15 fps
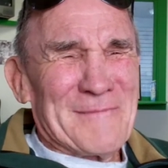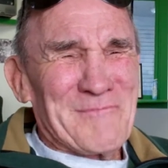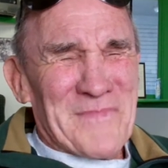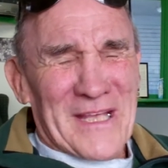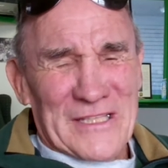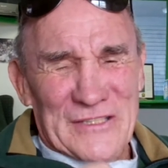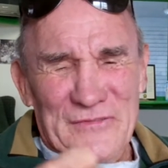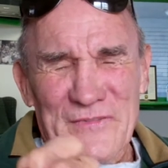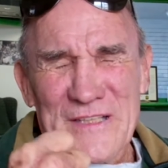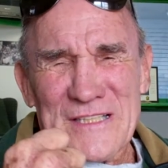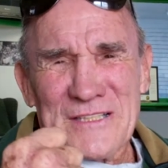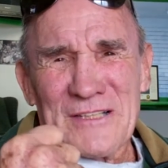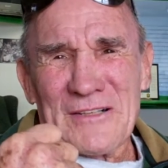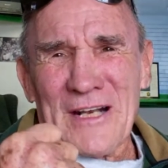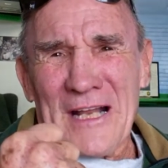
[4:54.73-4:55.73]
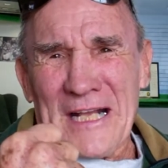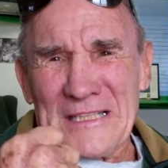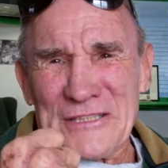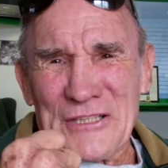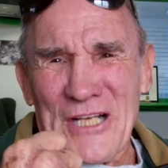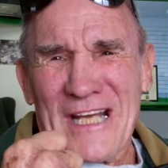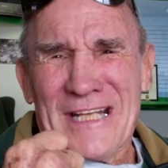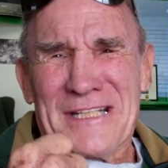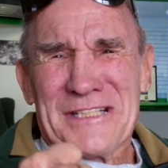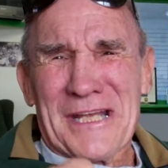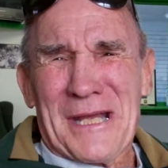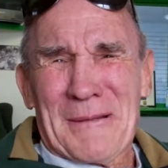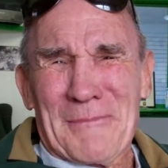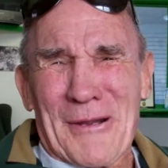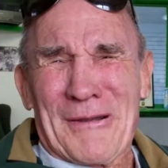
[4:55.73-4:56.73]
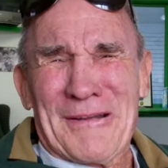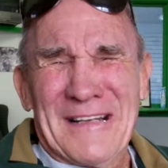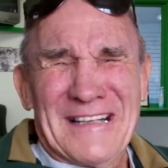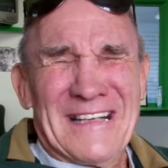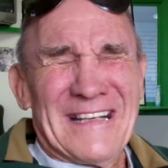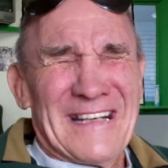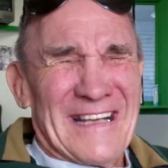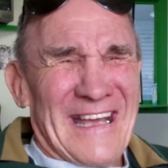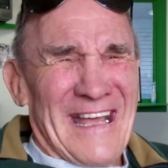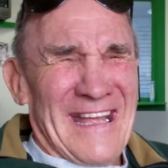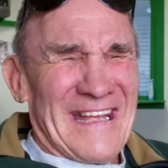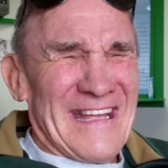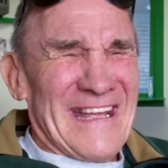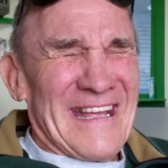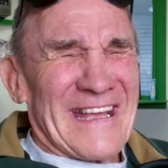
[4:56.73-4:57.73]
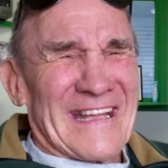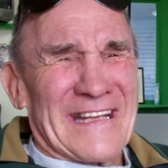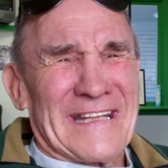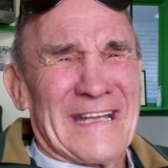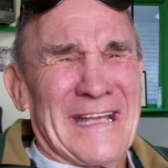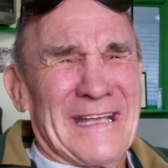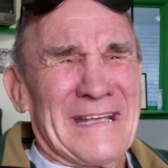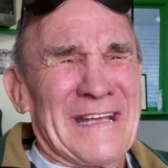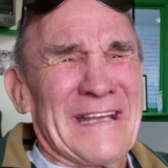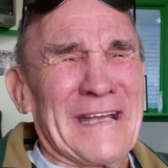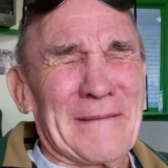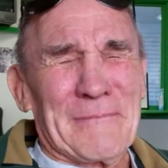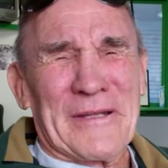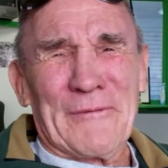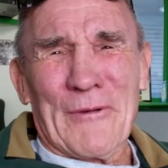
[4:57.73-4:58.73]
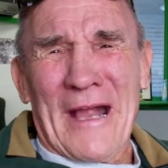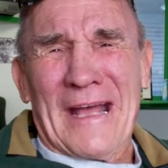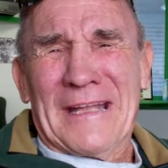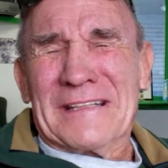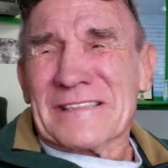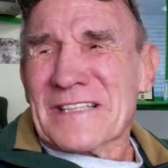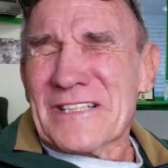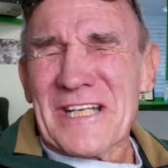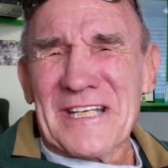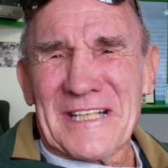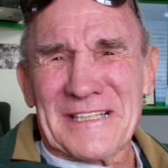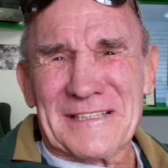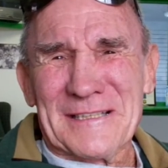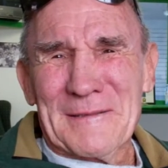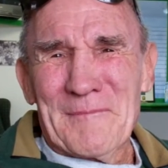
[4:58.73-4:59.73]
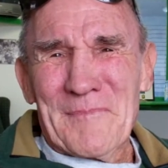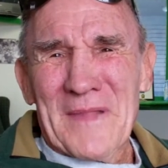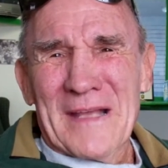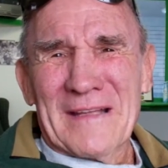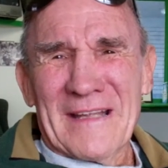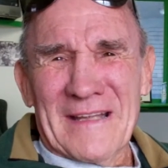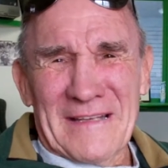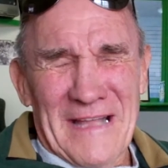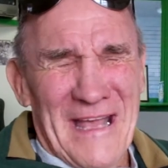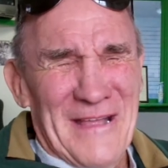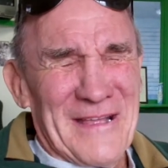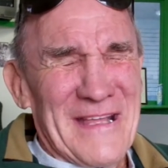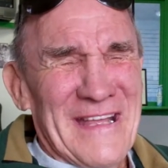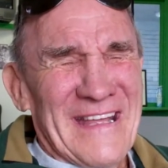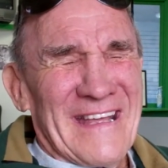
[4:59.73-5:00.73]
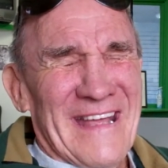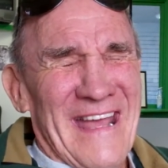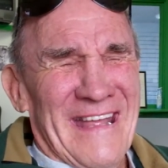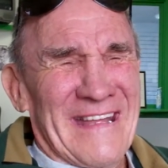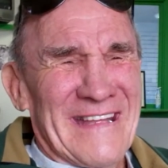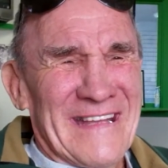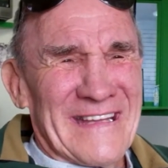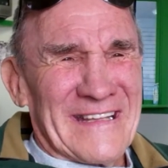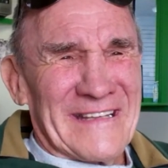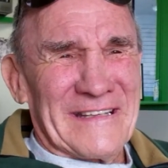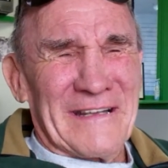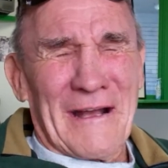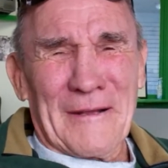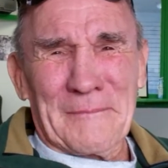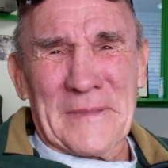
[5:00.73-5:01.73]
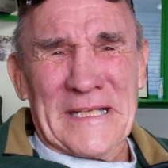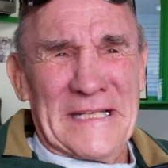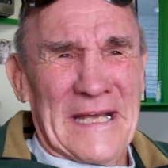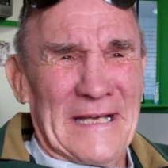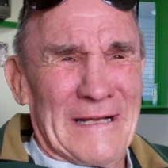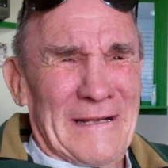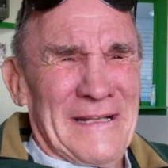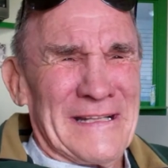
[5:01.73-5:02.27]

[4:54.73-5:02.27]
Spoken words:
And his fist looked like a sledgehammer. And he hit me right in the chest and knocked me down.